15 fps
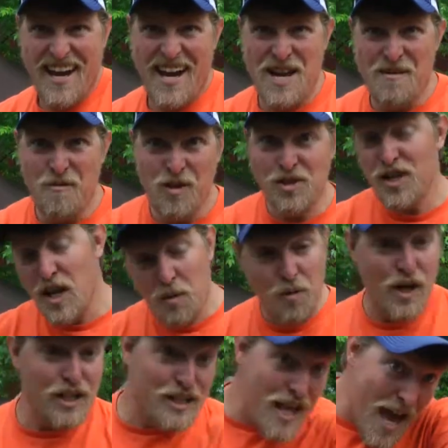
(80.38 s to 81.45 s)
And everyone's like,
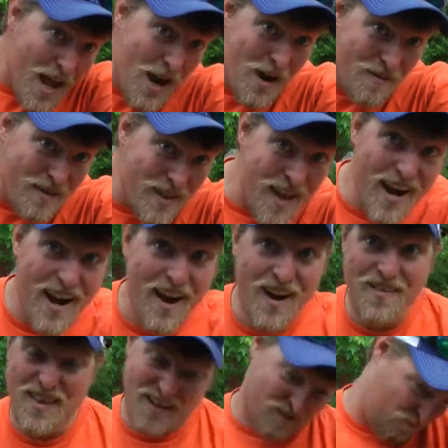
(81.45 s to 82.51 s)
what's that over there?
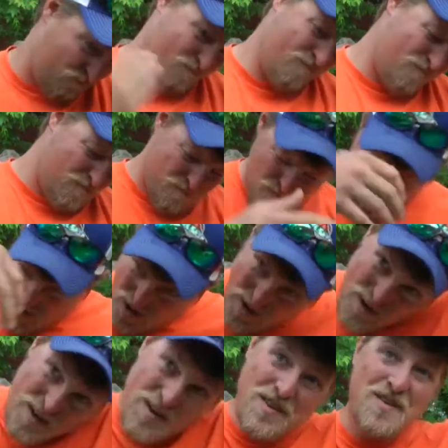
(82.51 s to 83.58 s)
And then,
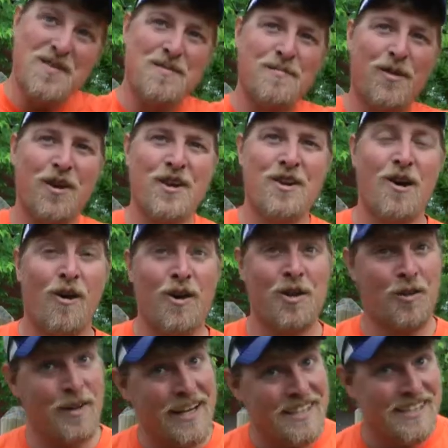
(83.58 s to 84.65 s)
boom. Or, you know, or
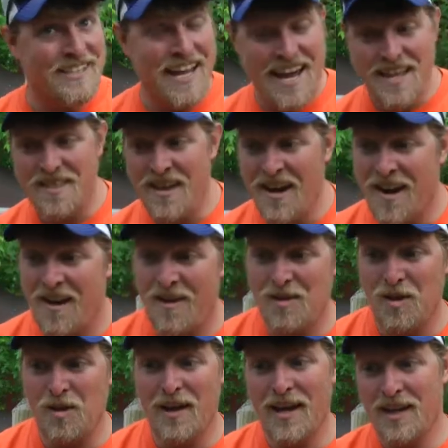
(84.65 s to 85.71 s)
they'll like stand there
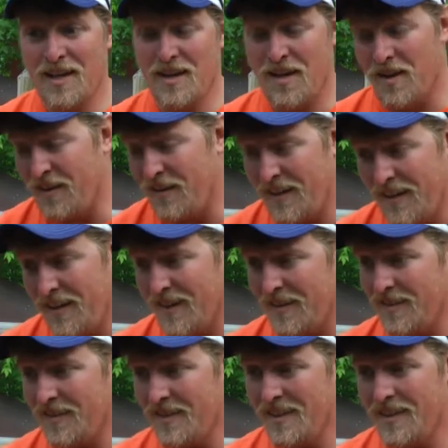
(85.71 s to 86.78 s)
and they'll like, you know,
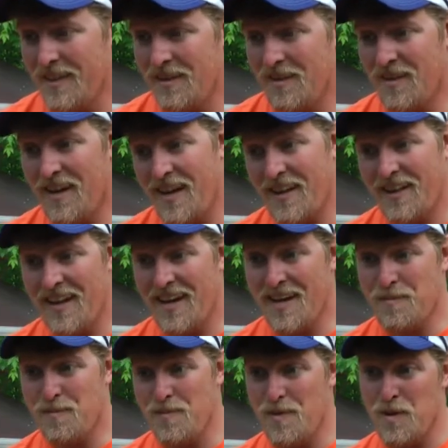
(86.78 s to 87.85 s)
they'll kind of
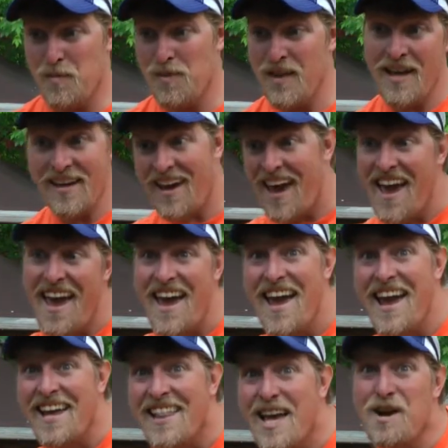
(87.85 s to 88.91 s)
like, they'll be like,
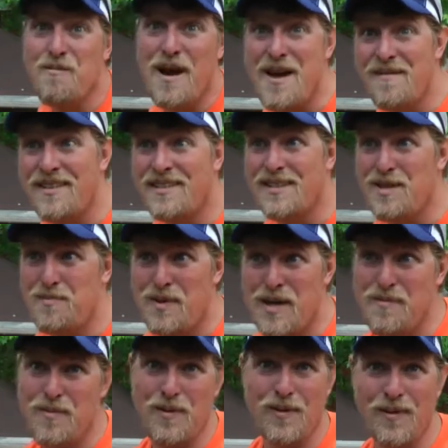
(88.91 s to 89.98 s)
hey, like waving to the
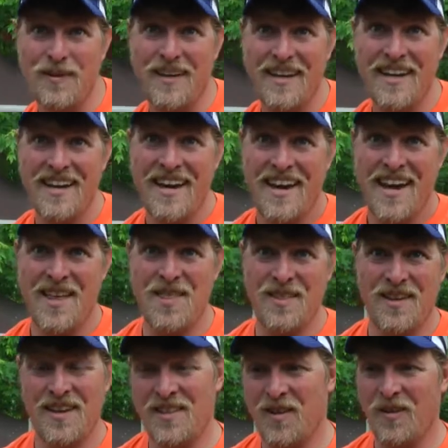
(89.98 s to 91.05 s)
people.
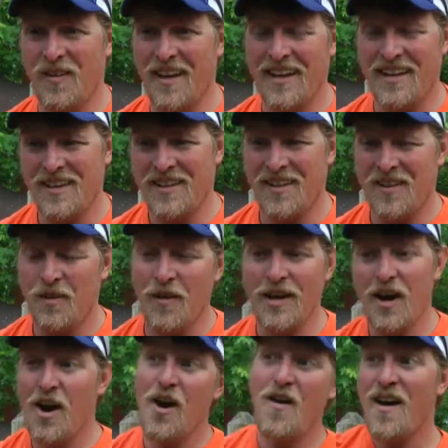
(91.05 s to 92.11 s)
And they're like, you know, they're
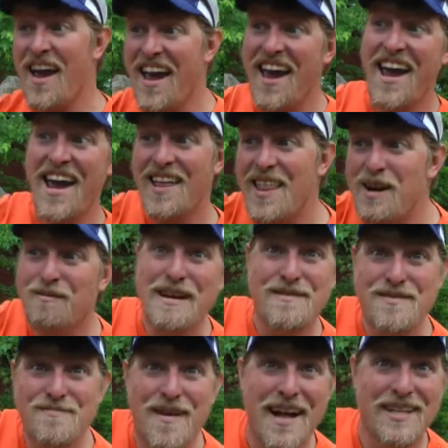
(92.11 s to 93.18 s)
like, oh, hey, like
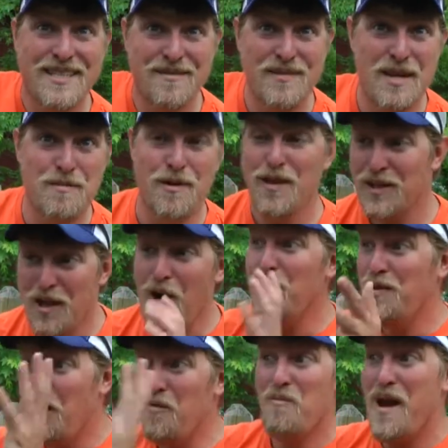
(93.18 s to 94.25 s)
waving back to the video. Like, no,
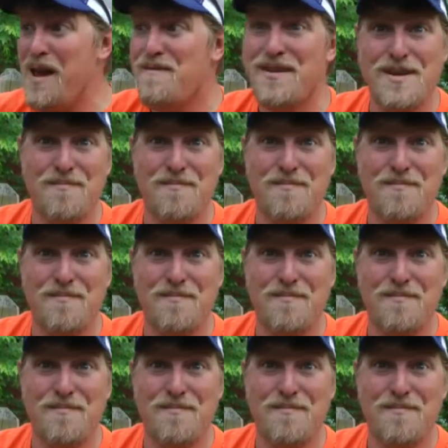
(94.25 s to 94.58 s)
don't wave at